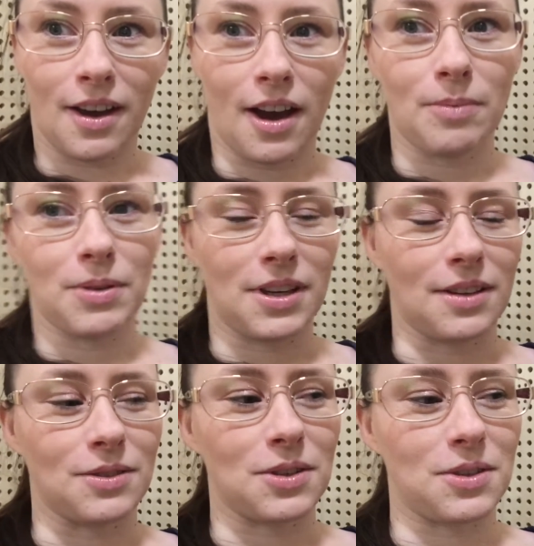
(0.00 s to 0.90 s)
up
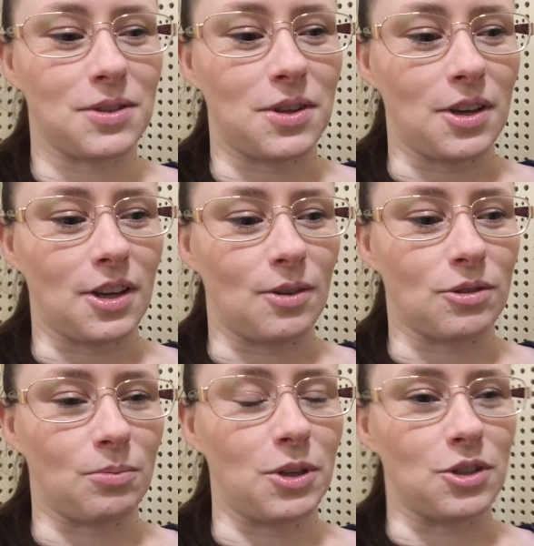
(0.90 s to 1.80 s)
against the
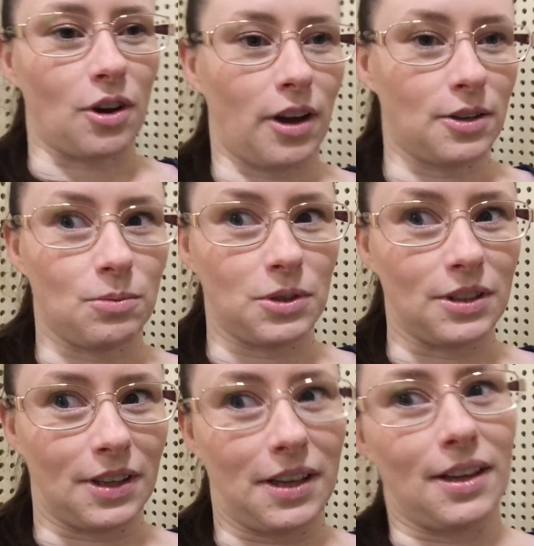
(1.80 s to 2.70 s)
window and it
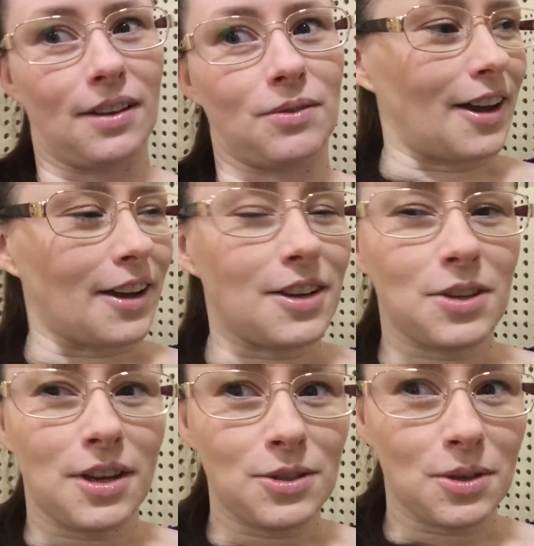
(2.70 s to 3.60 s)
wouldn't leave. I guess
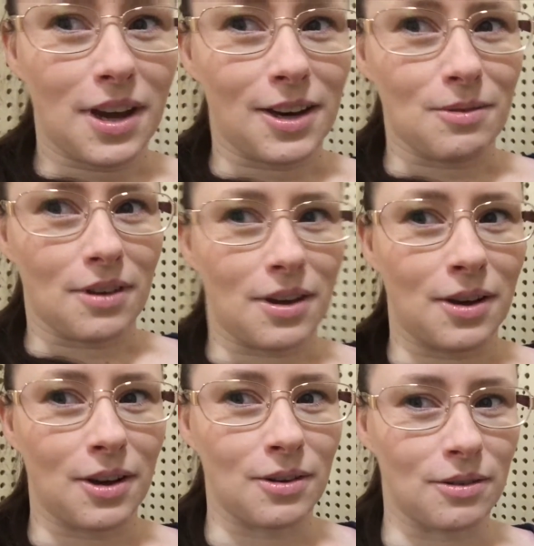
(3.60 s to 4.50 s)
I sort of had a
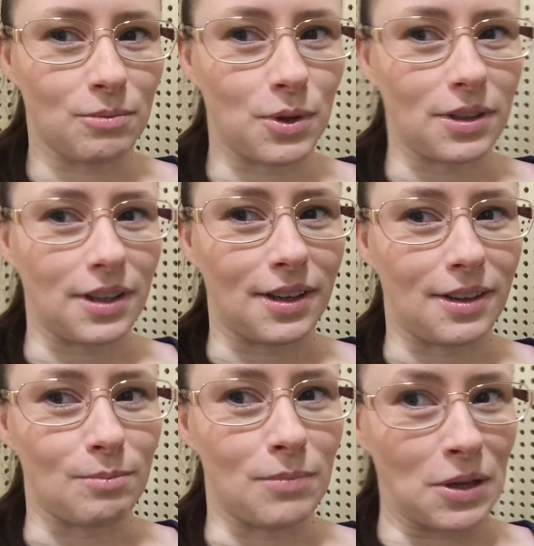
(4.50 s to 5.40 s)

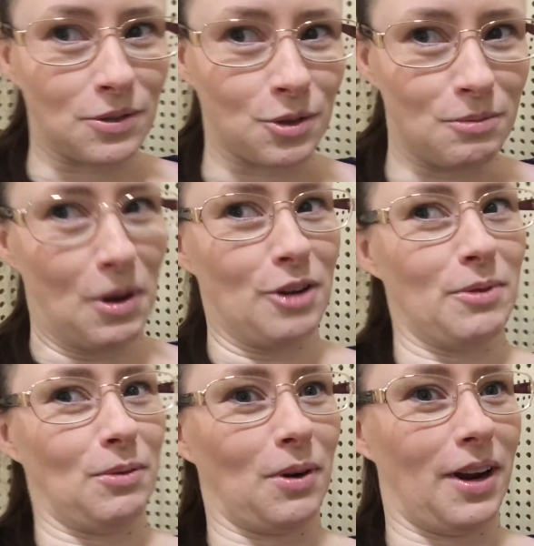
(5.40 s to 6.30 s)
really mental
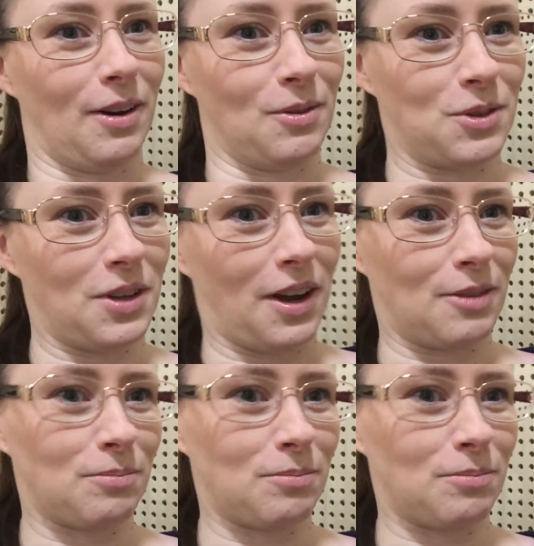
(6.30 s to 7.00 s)
moment where I was like